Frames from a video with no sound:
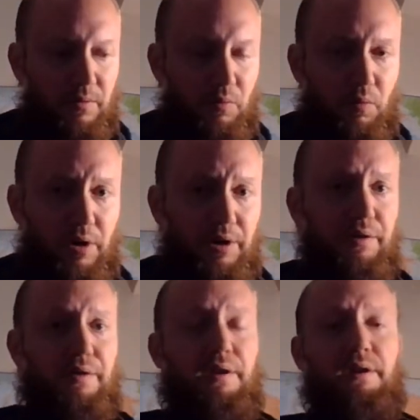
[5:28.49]
one good
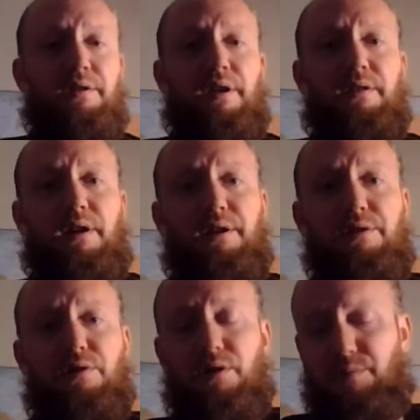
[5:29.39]
thing that Lonnie
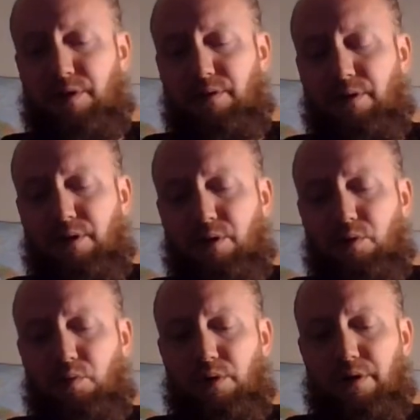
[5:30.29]
taught me
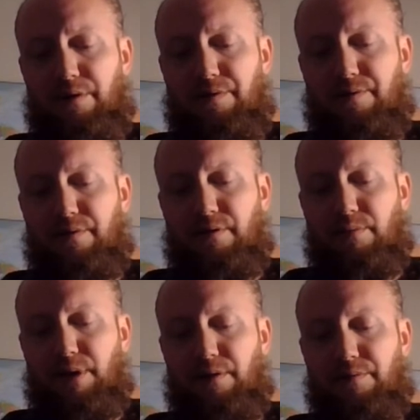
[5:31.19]
was
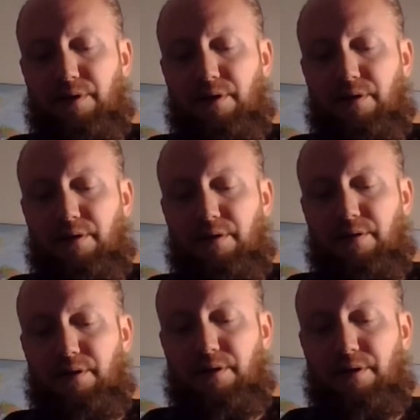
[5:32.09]
about
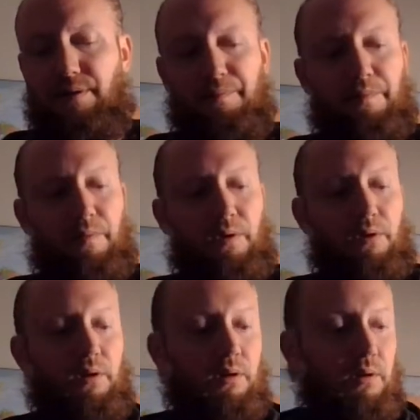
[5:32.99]
the
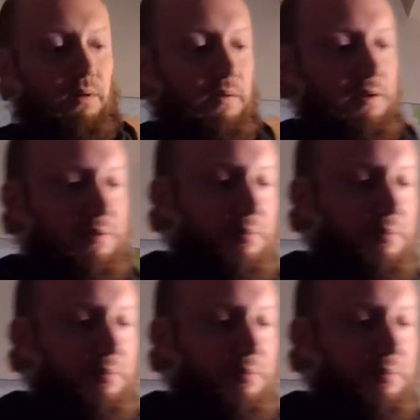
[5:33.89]
this